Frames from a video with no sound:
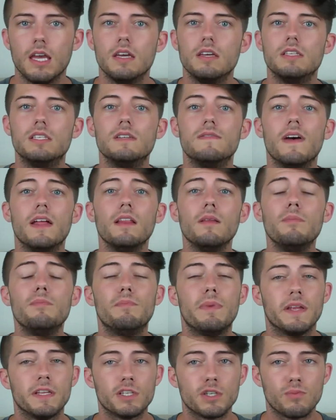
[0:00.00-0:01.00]
Develop
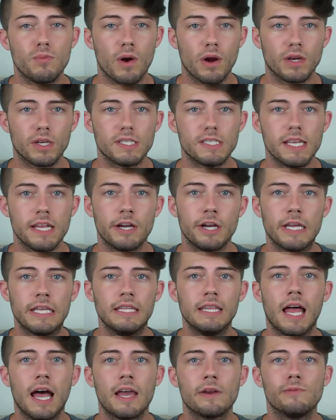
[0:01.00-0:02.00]
benchmarks that are in
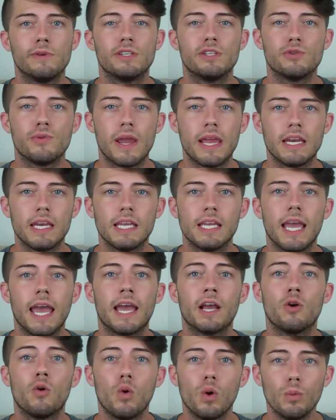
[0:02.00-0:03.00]
line with training
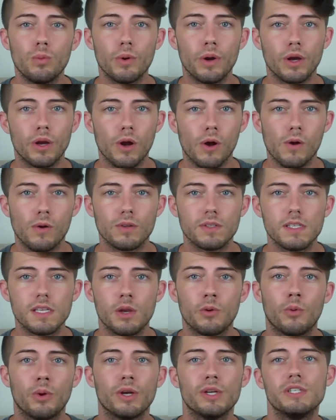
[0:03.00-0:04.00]
and corporate goals in
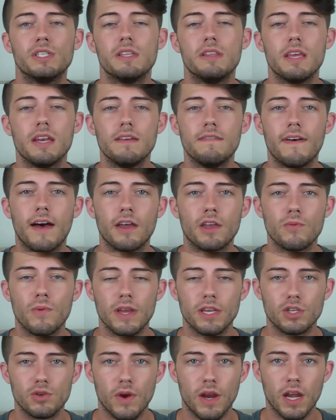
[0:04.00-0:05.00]
order to then
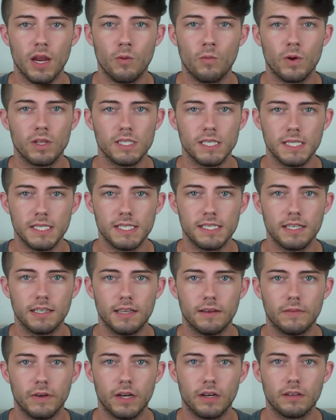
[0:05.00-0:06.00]
evaluate training once it's
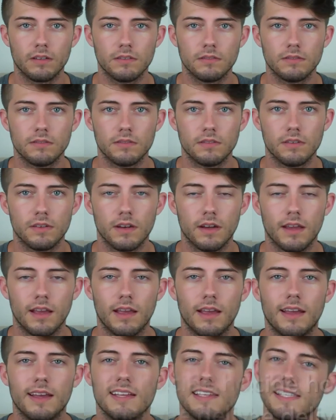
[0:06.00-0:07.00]
delivered.
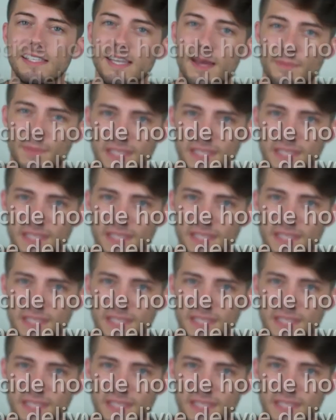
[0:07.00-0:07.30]
Step